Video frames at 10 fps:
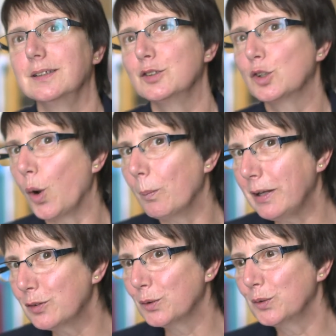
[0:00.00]
to
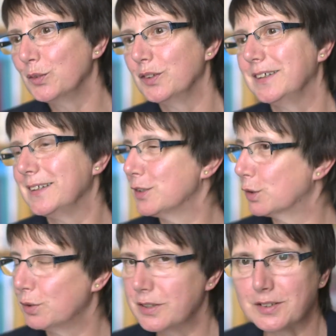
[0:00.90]
comment on, to
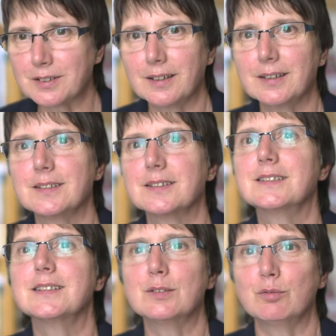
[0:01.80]
criticise,
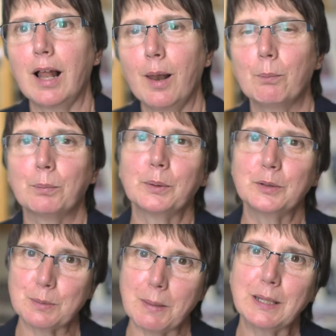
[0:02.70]
to develop,
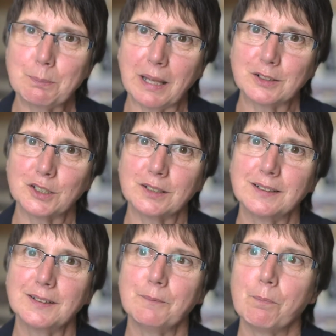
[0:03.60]
to make it better,
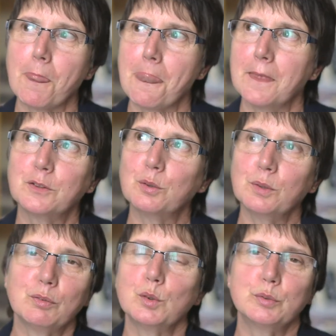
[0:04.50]
to
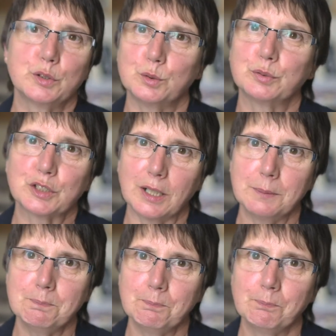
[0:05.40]
evolve it over
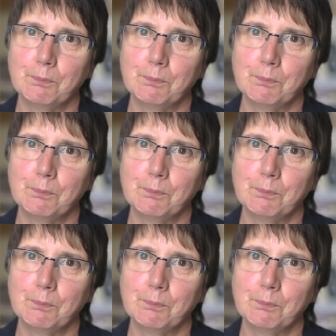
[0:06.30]
time.